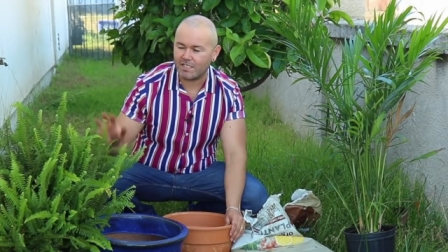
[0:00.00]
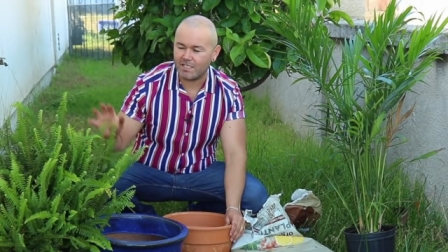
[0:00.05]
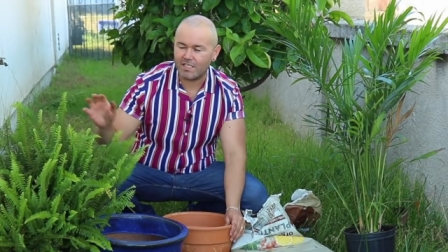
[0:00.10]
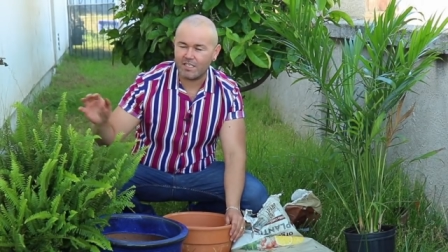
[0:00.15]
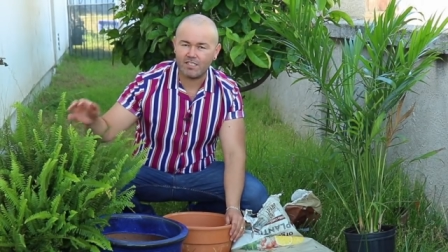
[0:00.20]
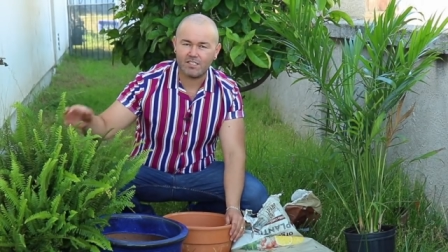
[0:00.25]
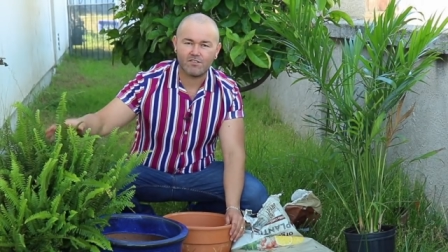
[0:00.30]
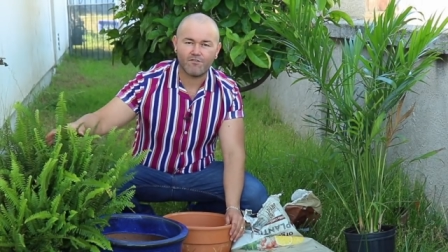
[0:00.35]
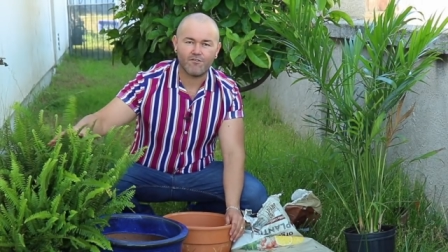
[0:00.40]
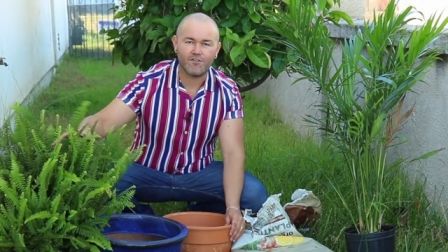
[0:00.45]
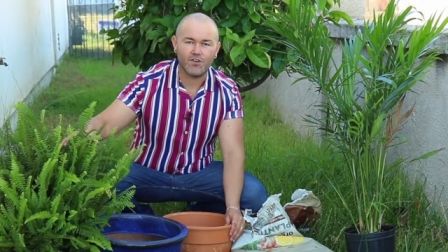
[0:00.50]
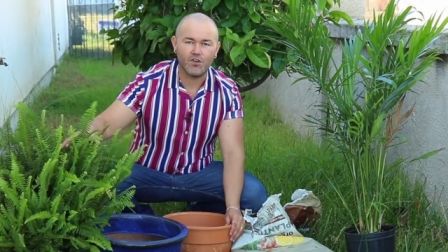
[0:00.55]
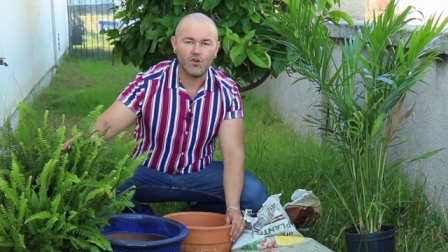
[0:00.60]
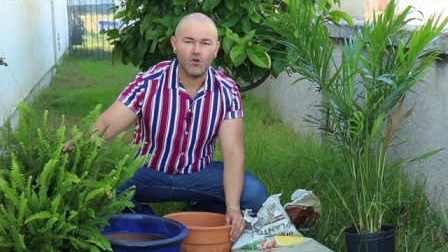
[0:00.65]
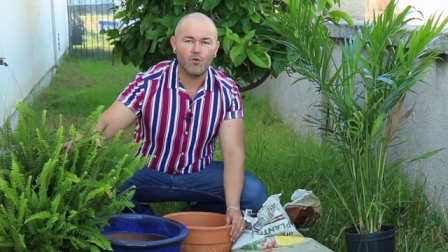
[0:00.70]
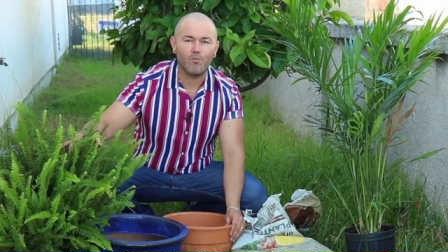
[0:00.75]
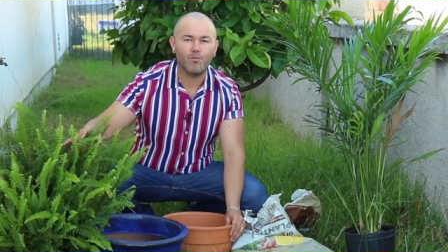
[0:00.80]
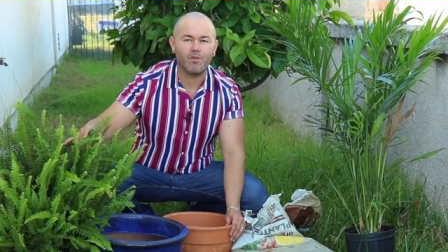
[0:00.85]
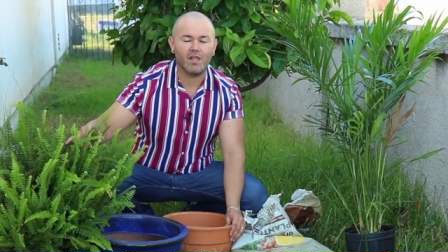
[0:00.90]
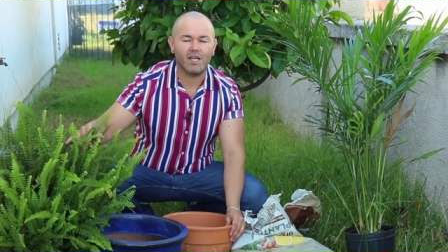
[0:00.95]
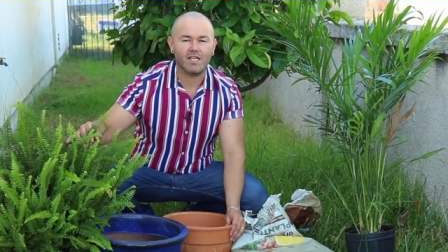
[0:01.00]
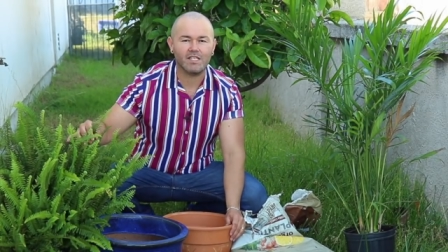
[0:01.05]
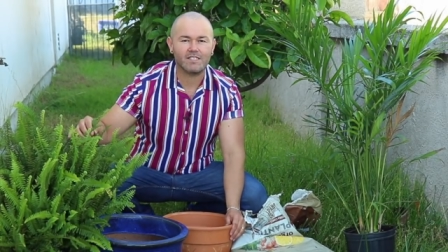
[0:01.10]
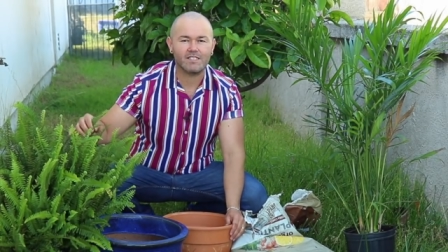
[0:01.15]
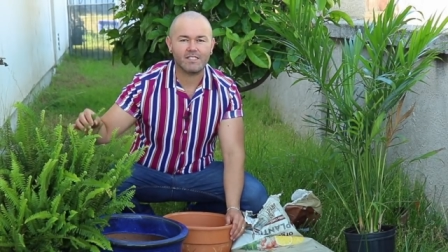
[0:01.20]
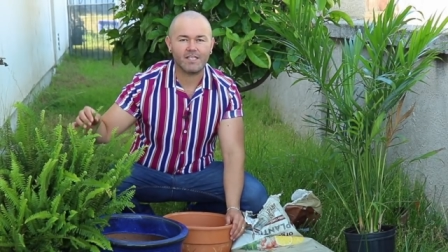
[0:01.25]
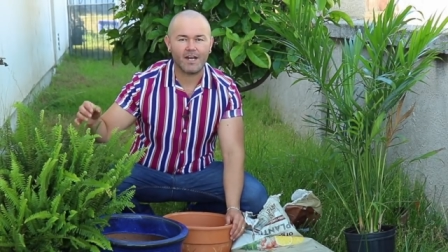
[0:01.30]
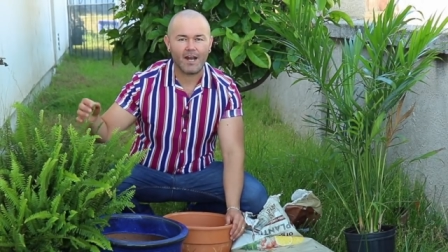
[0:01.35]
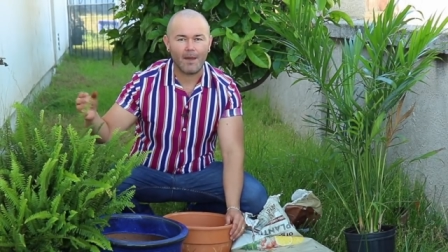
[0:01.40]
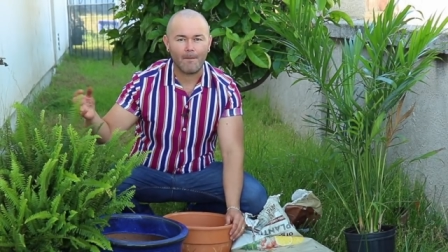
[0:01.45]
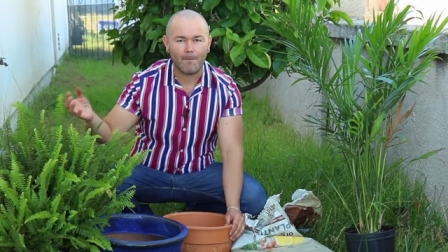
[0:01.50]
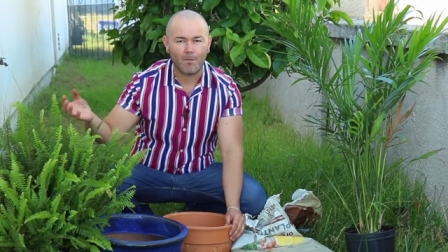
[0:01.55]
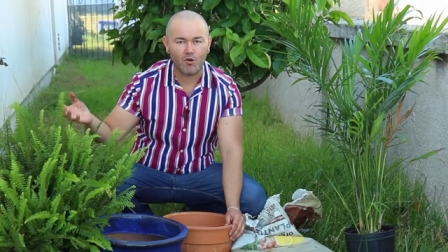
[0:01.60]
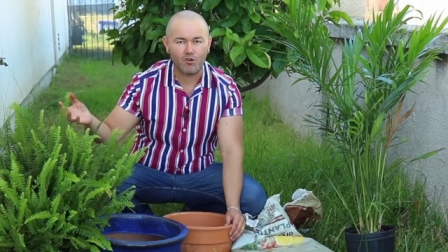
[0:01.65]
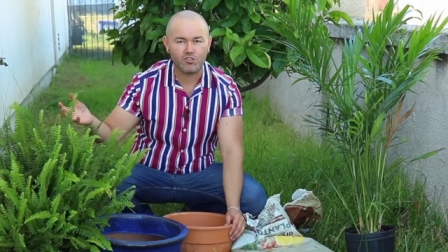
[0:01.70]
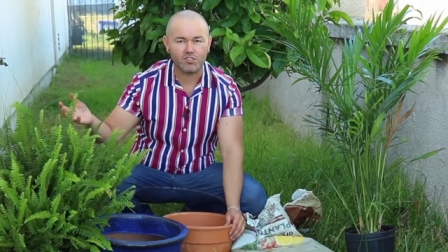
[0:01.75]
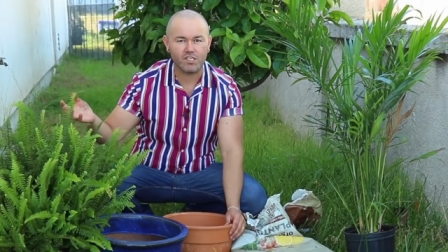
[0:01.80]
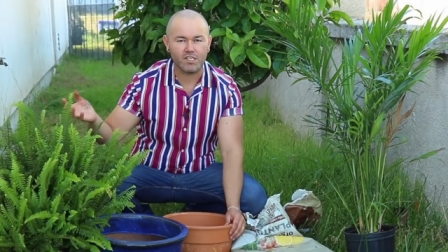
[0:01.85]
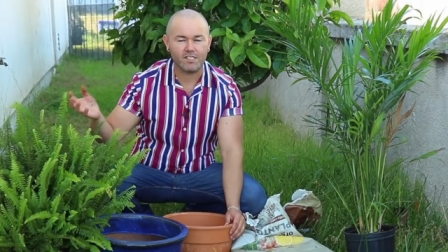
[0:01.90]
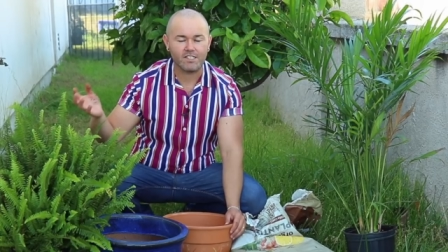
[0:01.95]
these few plants that I
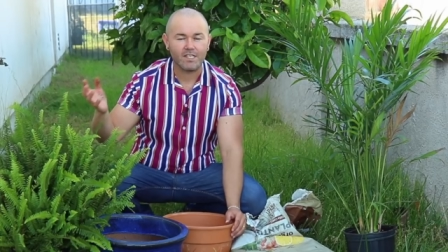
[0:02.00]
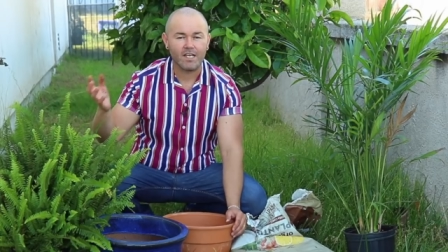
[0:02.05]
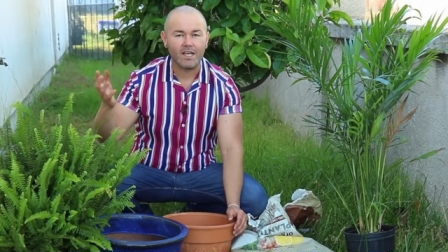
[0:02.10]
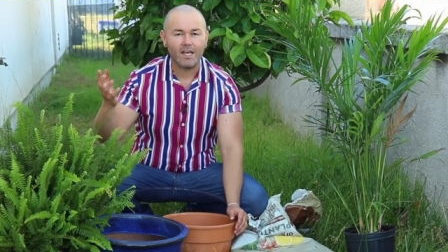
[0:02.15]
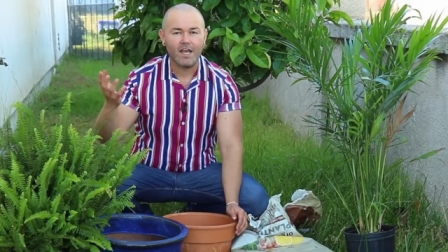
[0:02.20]
purchased.